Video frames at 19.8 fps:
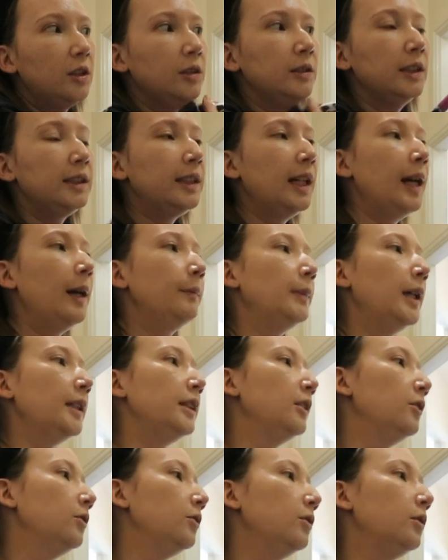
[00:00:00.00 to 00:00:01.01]
only time that I
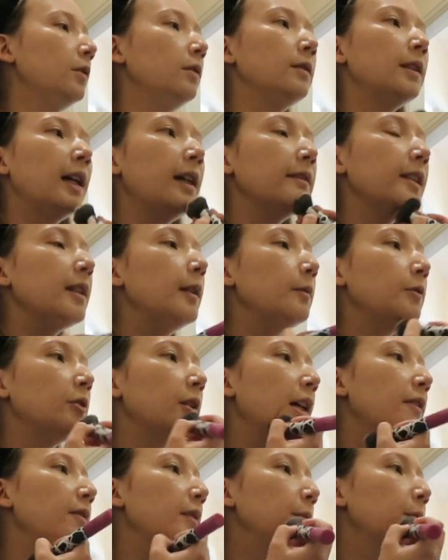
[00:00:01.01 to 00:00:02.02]
didn't do nighttime
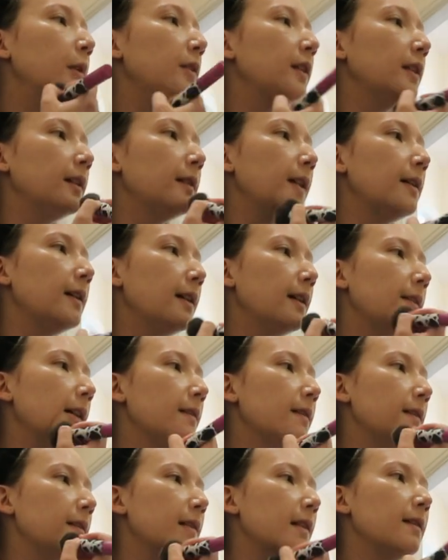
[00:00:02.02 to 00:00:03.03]
driving. But
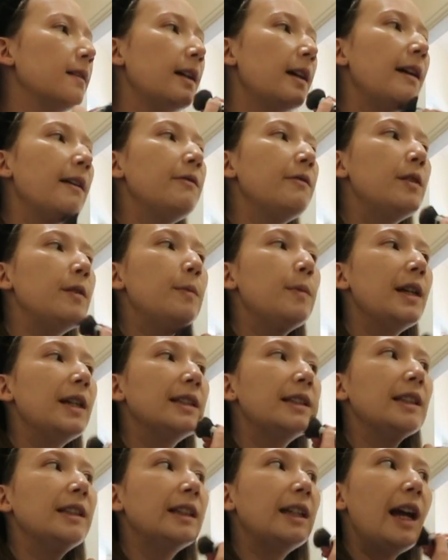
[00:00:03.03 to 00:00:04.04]
every
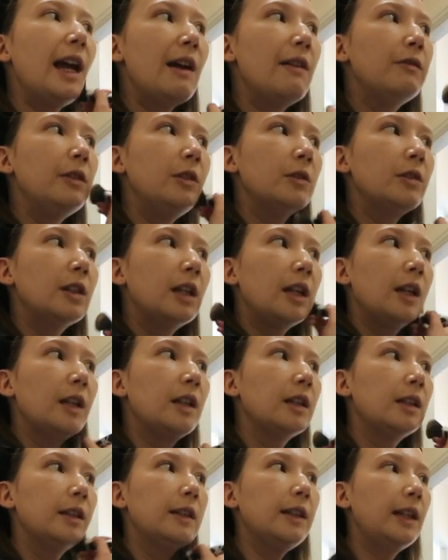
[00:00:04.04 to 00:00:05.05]

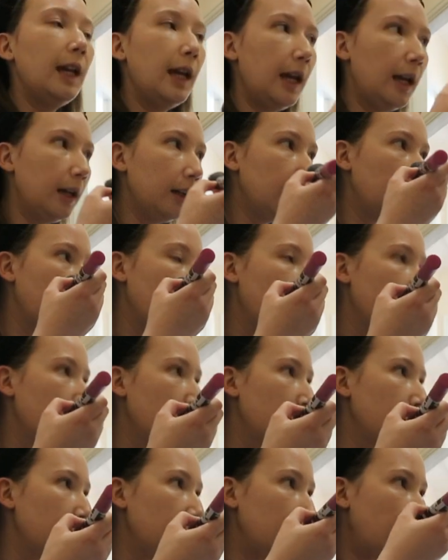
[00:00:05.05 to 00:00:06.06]
other gig,
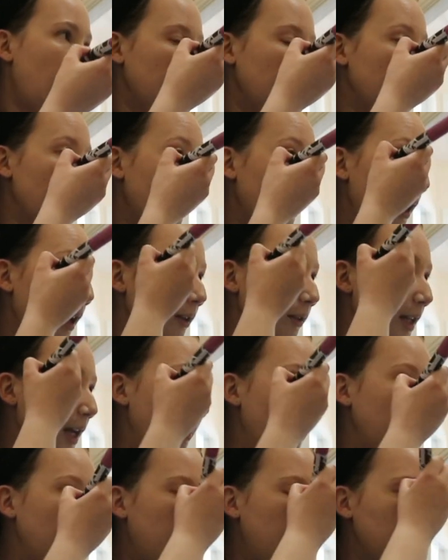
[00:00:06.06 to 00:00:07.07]
we had checkout
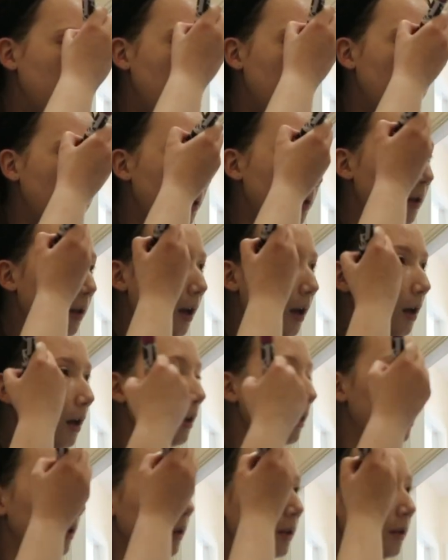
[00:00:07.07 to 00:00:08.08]
time at like 2
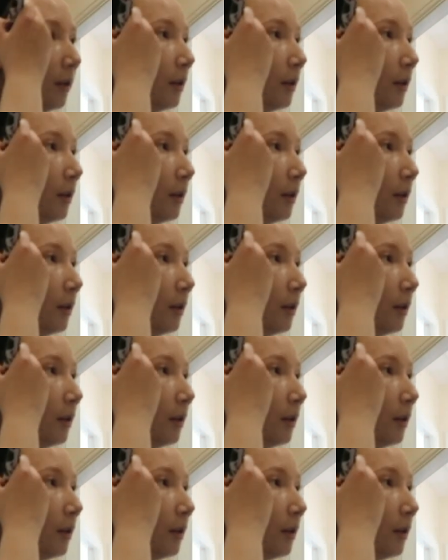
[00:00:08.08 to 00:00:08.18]
o'clock.